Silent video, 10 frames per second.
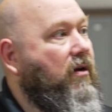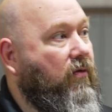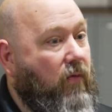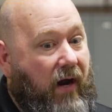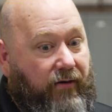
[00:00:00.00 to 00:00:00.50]

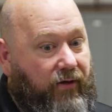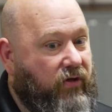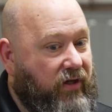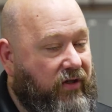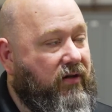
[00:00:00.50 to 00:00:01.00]
throughout your
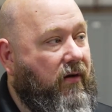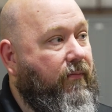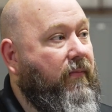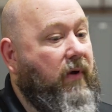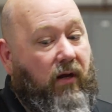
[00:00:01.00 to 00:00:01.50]

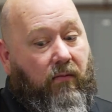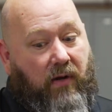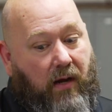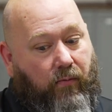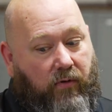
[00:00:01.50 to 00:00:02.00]
system and
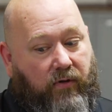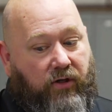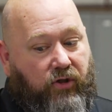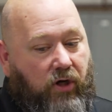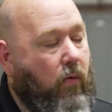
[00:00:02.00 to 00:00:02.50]
be able
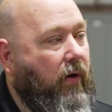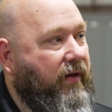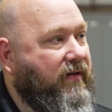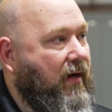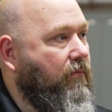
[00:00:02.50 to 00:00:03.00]
to show on
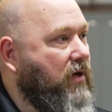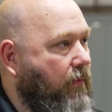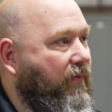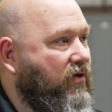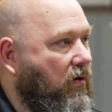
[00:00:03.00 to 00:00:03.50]
the same
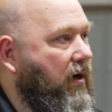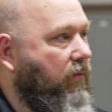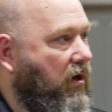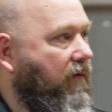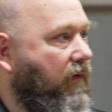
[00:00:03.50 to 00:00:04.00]
type of
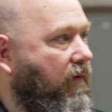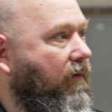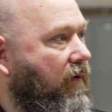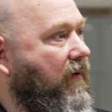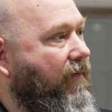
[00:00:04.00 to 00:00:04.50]
screen
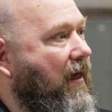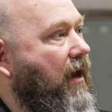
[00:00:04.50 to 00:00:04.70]
if you've got